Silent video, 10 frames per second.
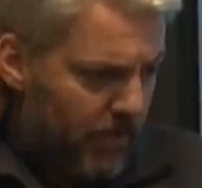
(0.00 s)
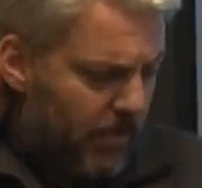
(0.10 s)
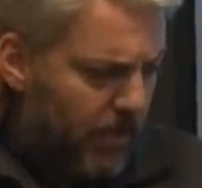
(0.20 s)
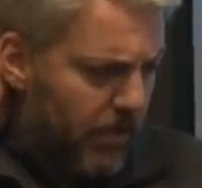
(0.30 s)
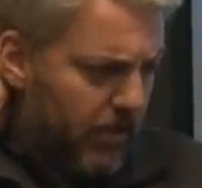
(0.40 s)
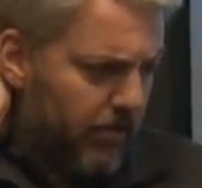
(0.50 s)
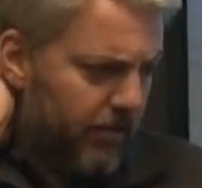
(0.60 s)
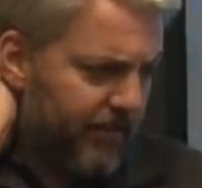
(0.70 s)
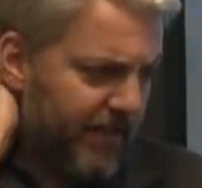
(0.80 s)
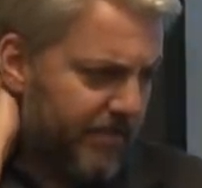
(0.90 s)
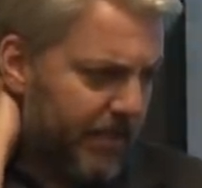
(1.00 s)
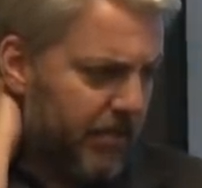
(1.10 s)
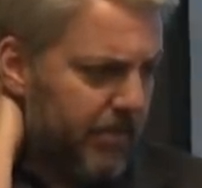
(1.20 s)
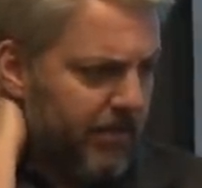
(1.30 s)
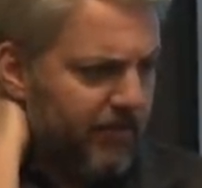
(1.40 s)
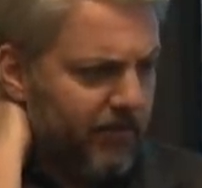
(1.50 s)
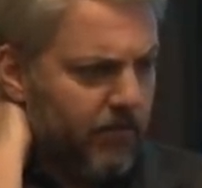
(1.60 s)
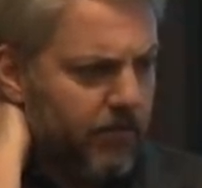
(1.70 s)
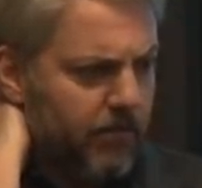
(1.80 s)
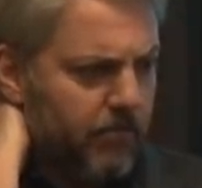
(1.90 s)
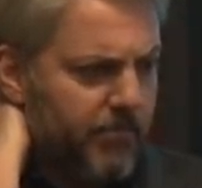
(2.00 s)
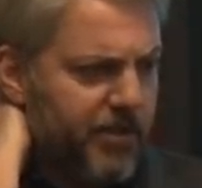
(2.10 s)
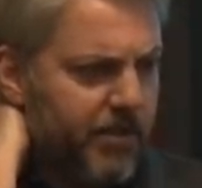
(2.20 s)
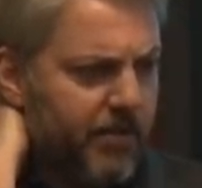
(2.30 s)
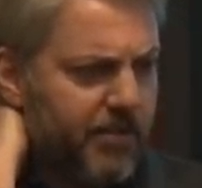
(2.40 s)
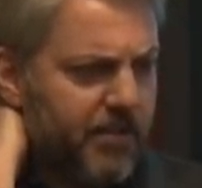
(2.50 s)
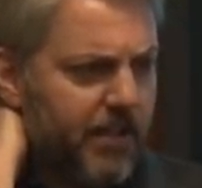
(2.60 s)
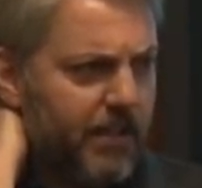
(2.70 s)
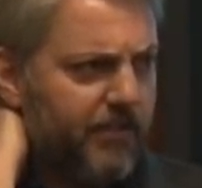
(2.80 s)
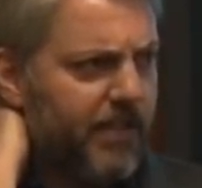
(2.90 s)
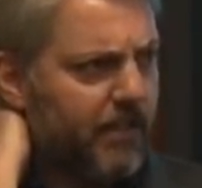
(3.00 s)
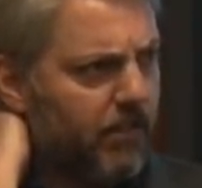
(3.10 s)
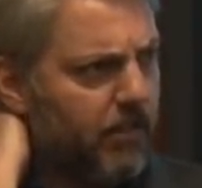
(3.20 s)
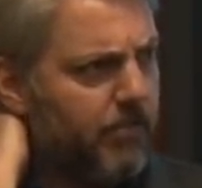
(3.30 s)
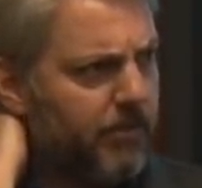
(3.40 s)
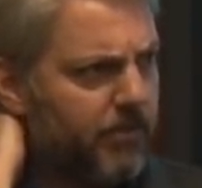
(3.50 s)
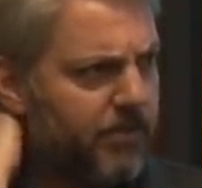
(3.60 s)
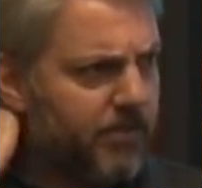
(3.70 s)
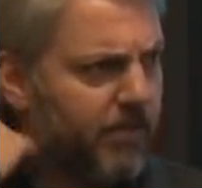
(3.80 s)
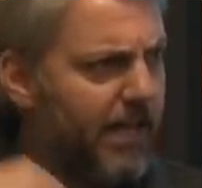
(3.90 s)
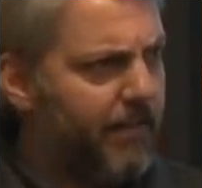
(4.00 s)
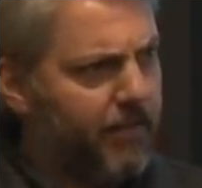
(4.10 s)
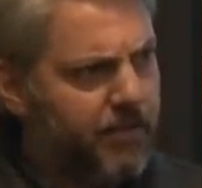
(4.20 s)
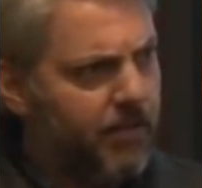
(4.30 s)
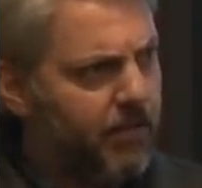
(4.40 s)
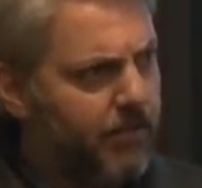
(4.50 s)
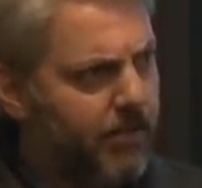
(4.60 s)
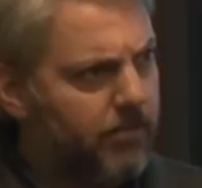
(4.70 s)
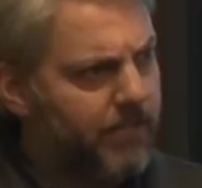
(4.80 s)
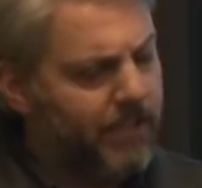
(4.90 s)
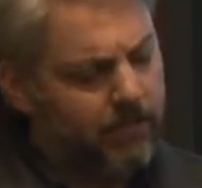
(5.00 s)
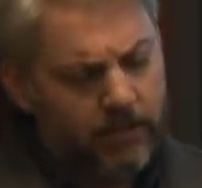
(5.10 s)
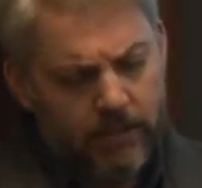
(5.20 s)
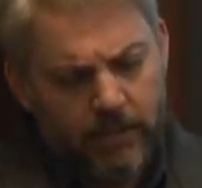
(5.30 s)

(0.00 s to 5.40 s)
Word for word: a investment committee for the Missionary Society of St. Columban, which is a Catholic charity in my hometown.